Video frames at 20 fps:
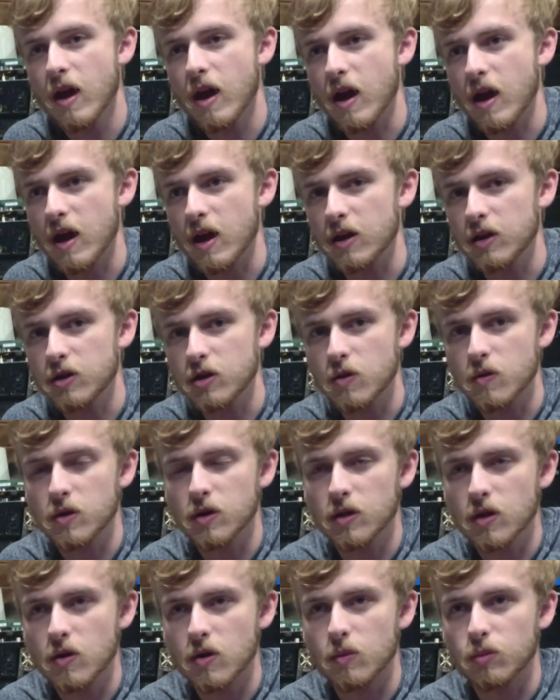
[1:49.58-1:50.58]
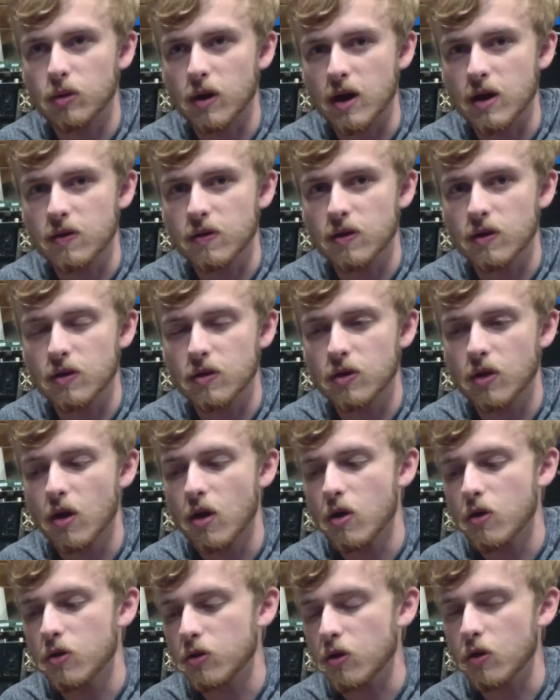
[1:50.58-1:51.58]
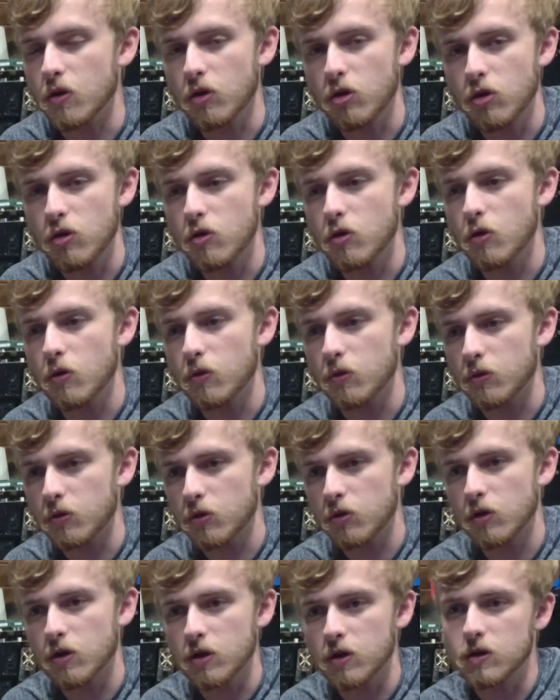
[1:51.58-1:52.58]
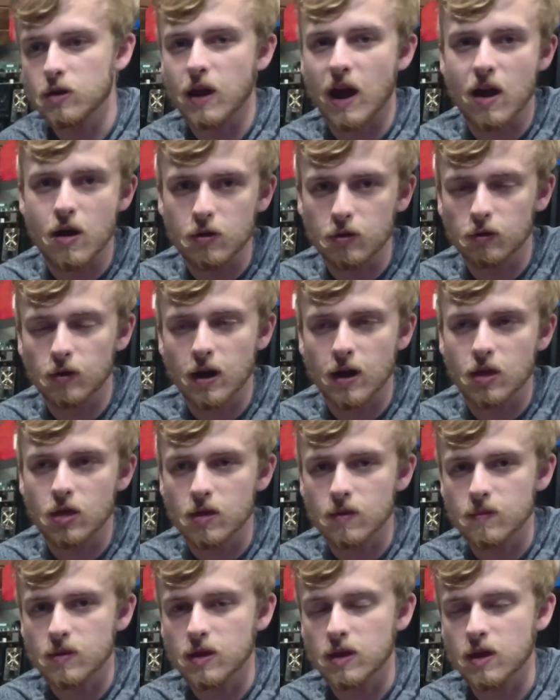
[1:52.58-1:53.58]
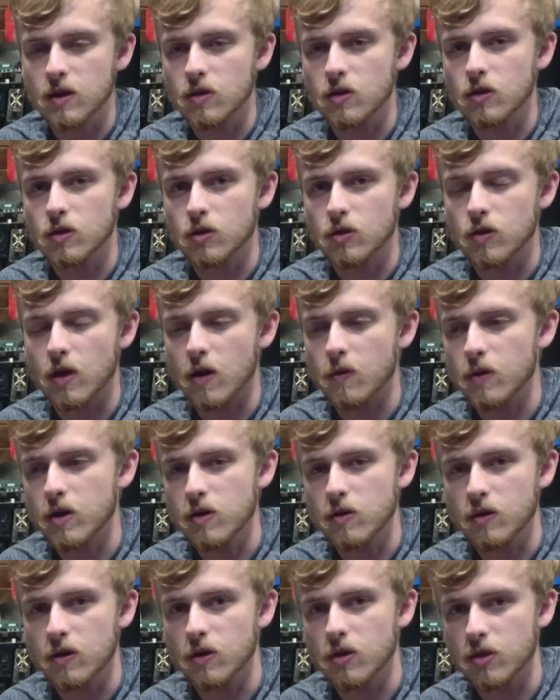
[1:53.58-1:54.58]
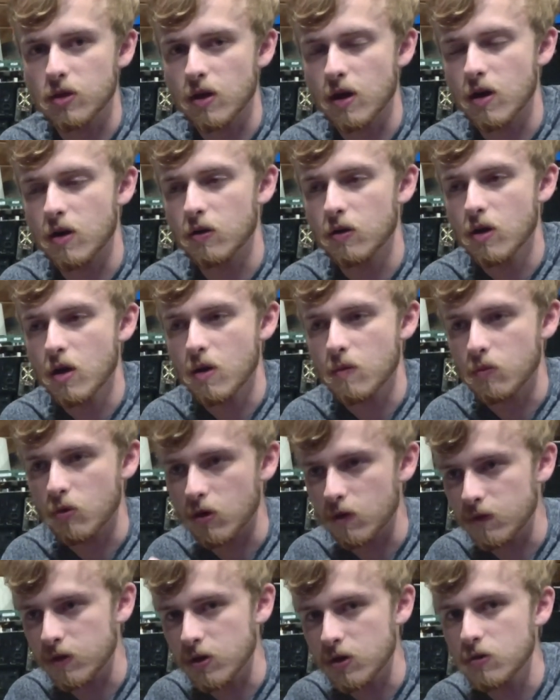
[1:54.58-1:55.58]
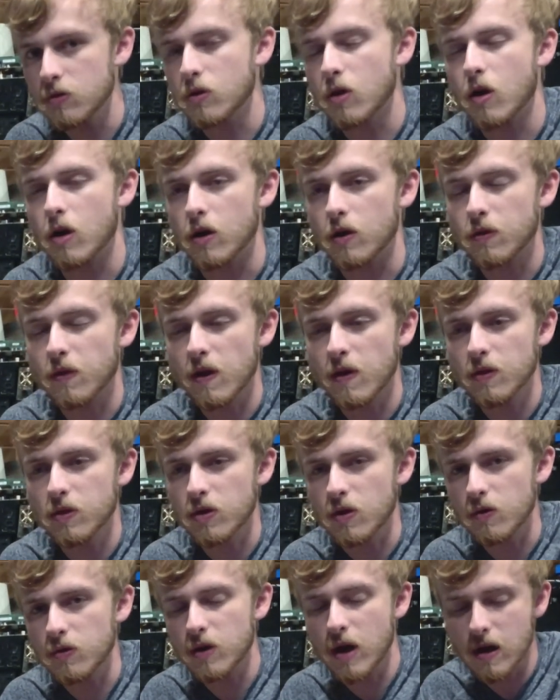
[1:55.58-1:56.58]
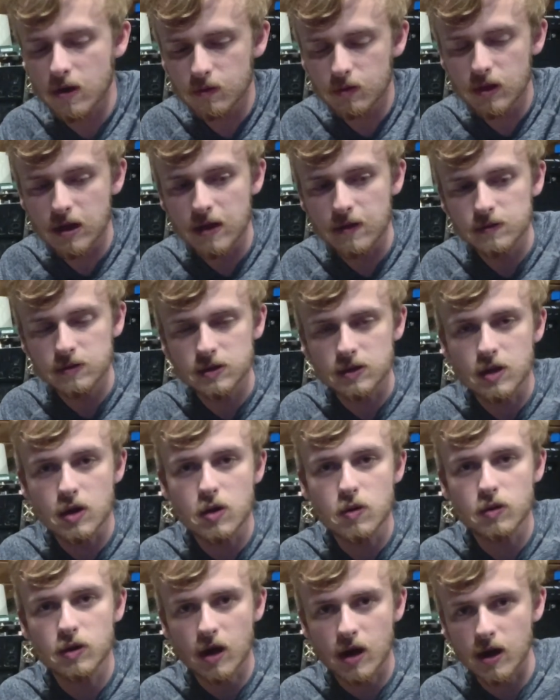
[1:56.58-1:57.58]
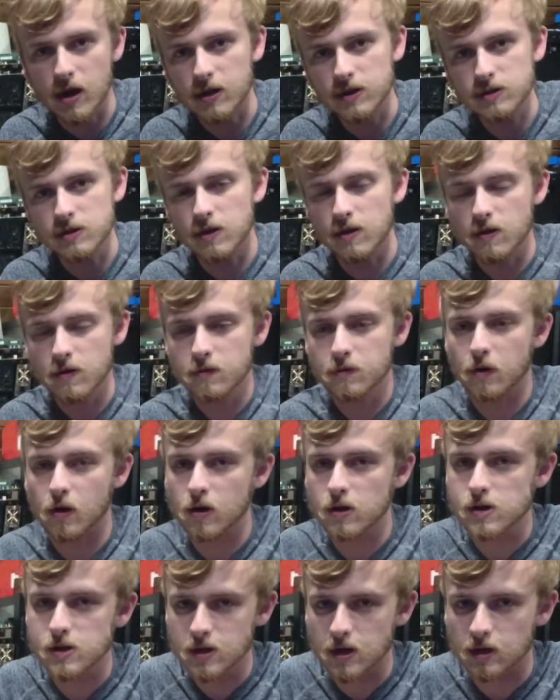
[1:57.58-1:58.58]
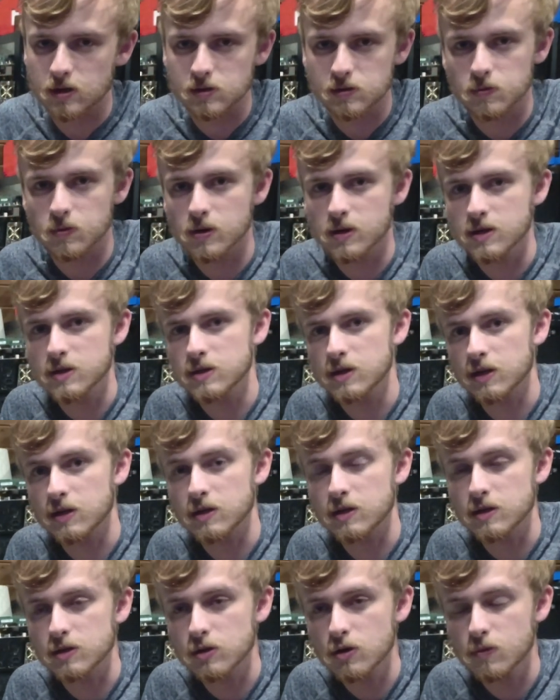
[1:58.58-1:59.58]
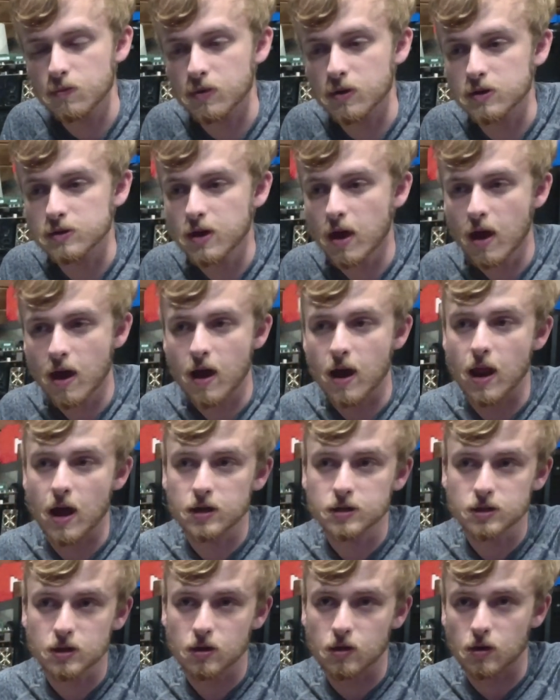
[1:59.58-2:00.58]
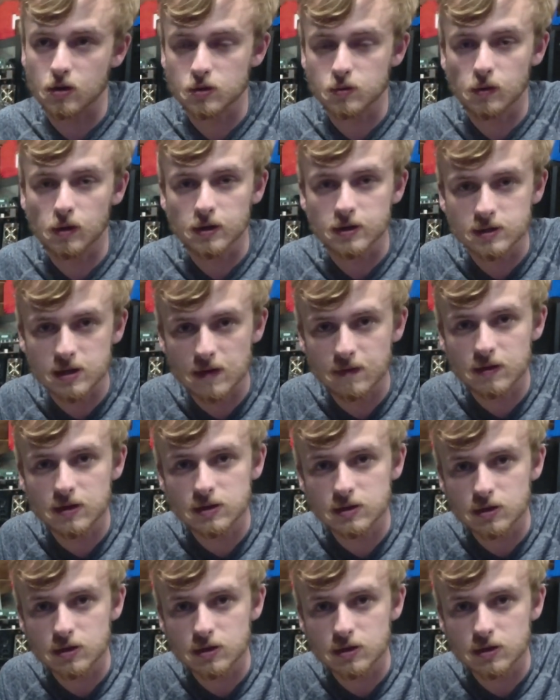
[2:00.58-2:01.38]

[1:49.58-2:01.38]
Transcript: and you don't want to lower prices, so you downgrade some of these so that way you can sell more of the new cards. And so that leaves two kinds of RTX 2060 Supers, and actually there are 2070